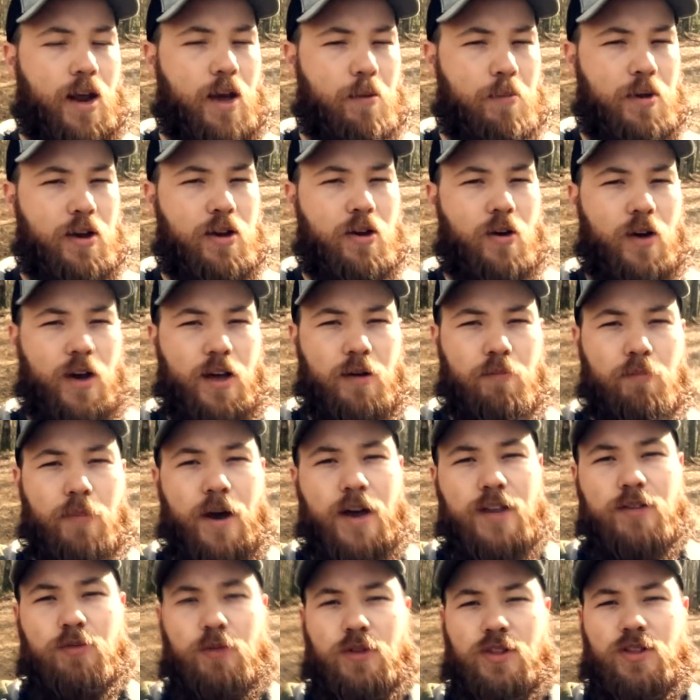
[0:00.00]
I may go ahead and
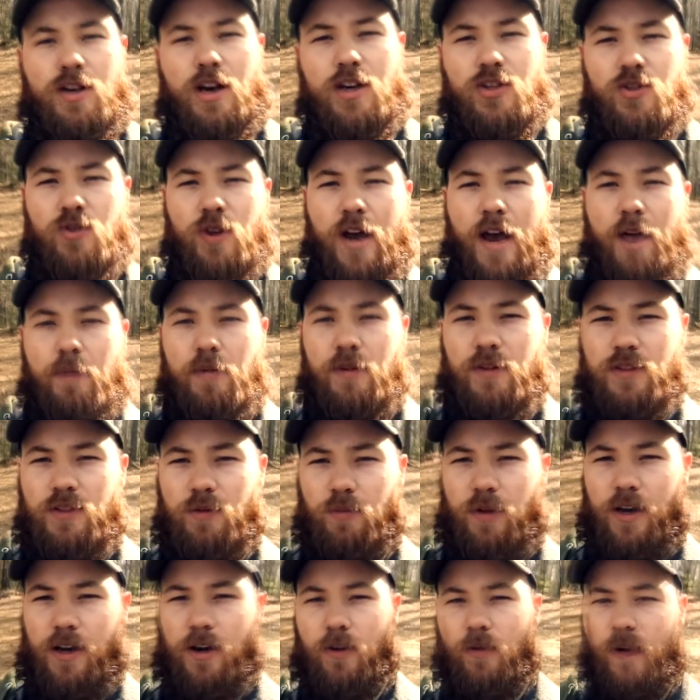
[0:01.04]
buy some exhaust wrap and
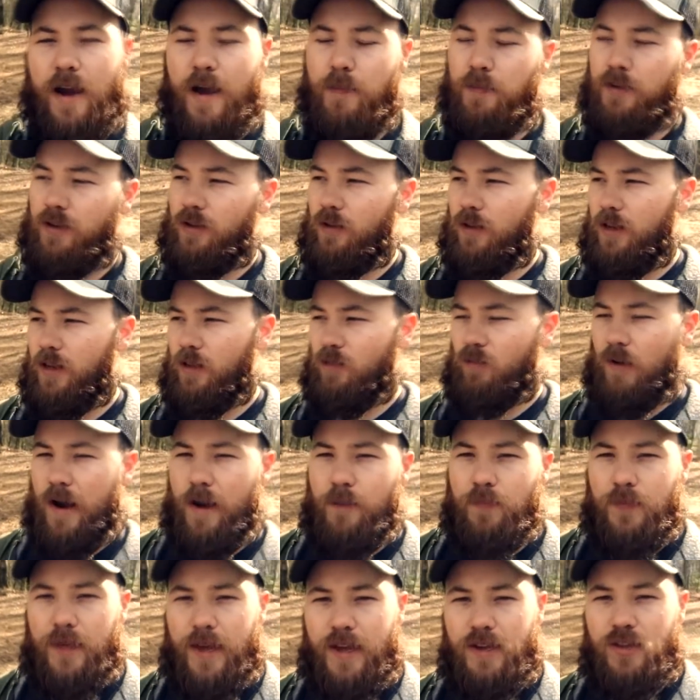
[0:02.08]
some header wrap and go ahead and
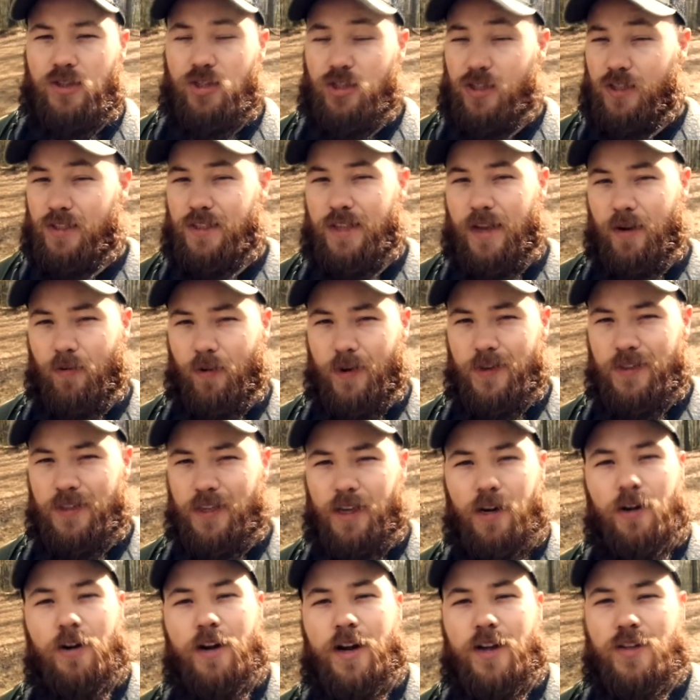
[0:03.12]
wrap just that
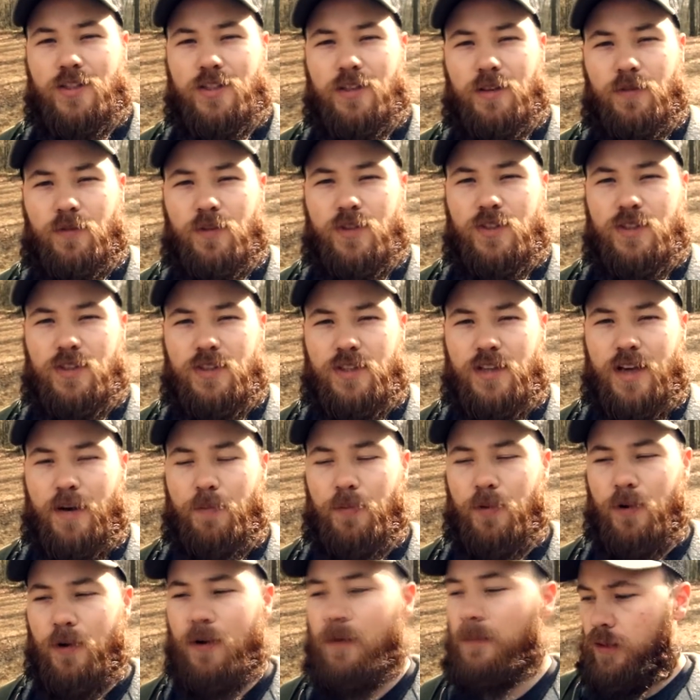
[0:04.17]
resonator next to the viscous
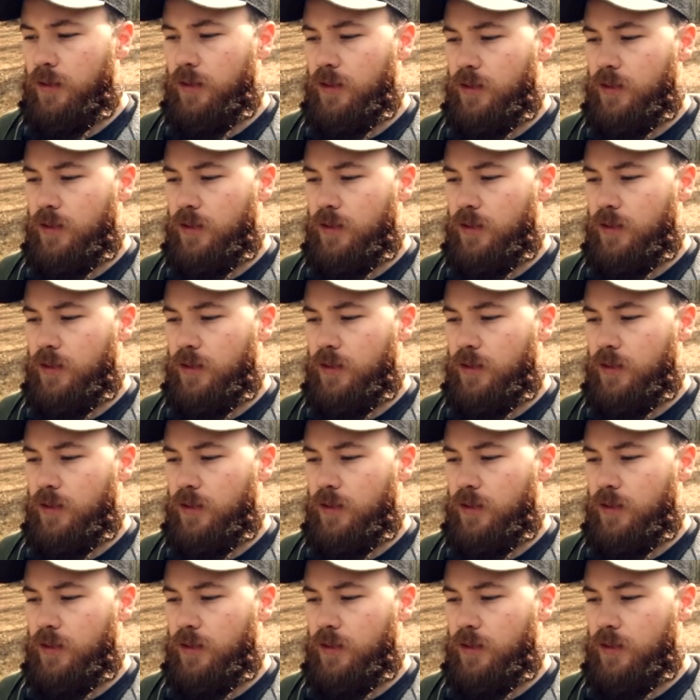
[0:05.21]
coupler.